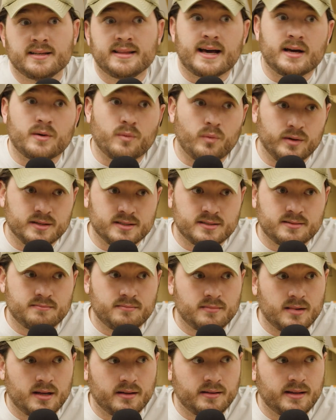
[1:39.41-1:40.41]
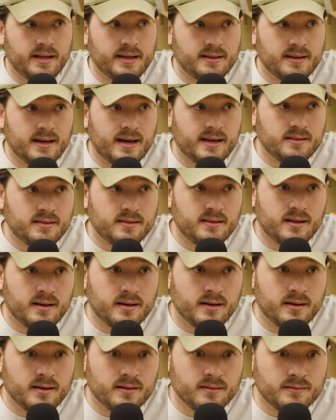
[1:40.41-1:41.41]
that was like at
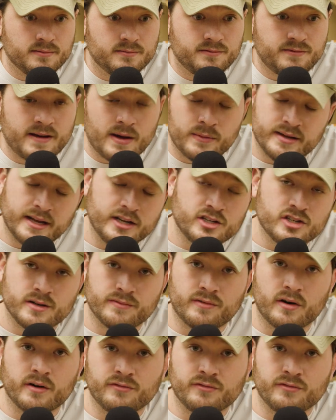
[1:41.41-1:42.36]
the foundation of our